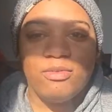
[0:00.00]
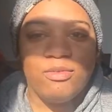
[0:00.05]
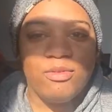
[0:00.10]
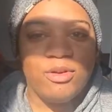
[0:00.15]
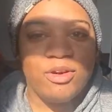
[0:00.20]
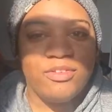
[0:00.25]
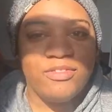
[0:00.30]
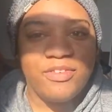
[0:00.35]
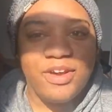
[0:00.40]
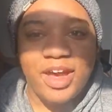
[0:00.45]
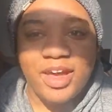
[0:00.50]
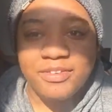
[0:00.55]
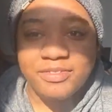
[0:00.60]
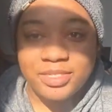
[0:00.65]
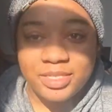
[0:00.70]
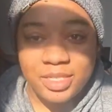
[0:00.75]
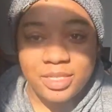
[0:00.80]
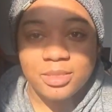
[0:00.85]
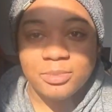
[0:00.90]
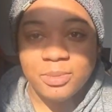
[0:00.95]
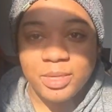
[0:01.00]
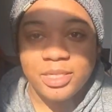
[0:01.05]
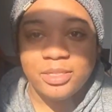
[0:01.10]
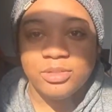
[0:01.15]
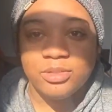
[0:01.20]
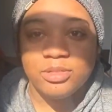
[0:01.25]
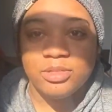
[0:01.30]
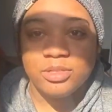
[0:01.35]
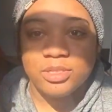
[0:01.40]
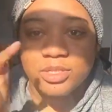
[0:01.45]
4, 5, 6
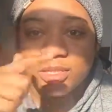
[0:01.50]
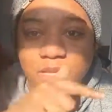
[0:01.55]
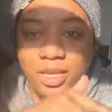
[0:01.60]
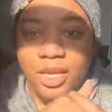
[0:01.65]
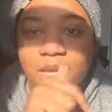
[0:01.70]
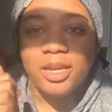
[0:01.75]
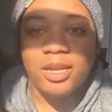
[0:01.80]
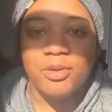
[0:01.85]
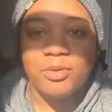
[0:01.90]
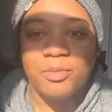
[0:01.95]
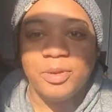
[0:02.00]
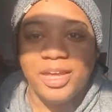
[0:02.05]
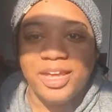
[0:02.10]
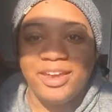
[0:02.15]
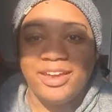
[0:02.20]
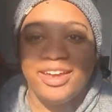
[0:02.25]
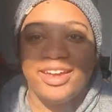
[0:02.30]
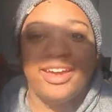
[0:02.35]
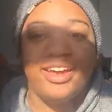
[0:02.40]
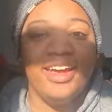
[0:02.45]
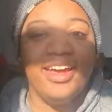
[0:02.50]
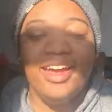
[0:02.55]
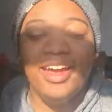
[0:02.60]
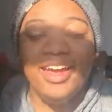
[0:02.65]
bundles in a wig.